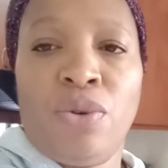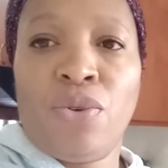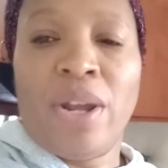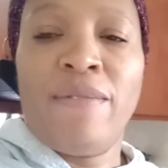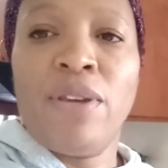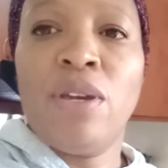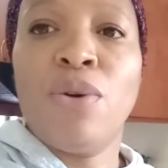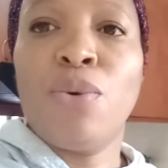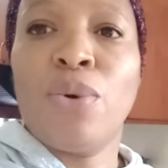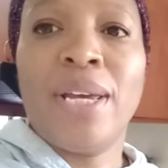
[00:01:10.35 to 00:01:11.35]
gravy
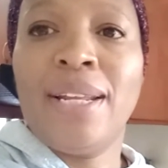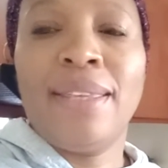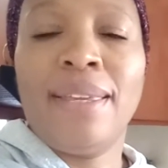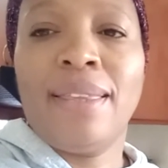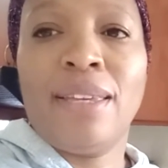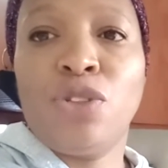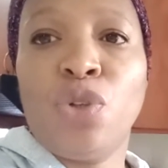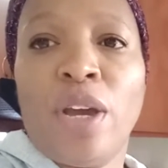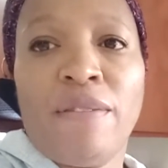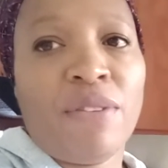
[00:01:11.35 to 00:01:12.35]
or anything that
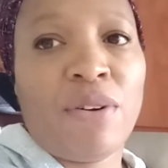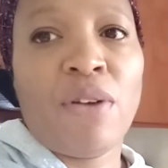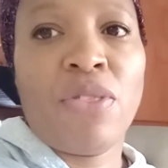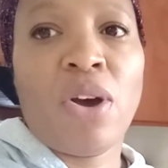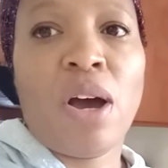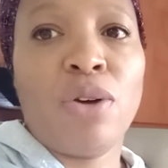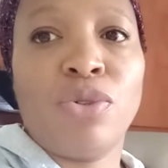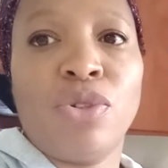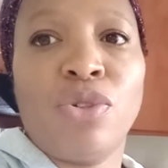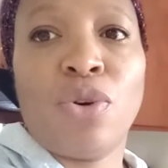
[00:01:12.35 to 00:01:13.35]
you have around the
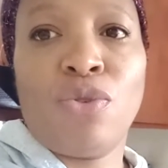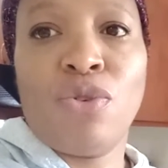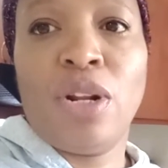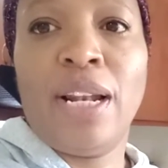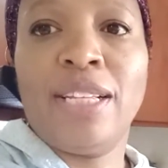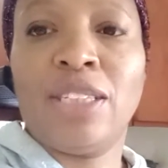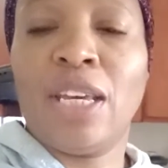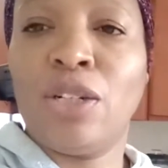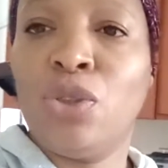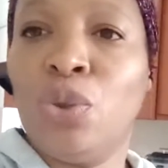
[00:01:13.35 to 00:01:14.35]
house so let's
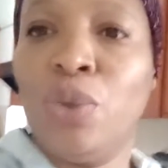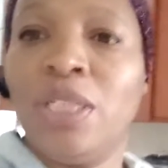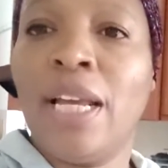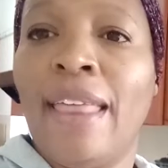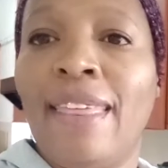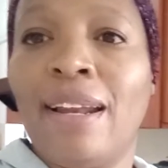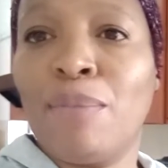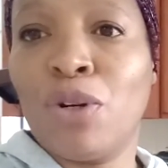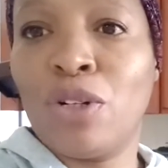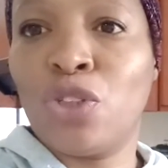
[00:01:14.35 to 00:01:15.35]
get to it and then
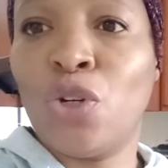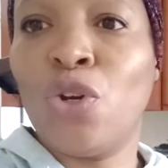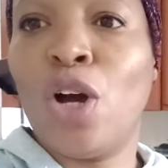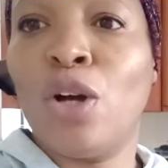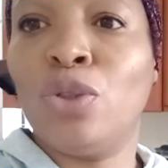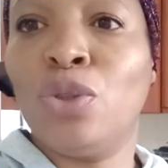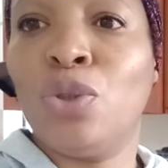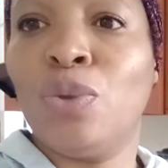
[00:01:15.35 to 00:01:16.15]
i'm gonna show you how to do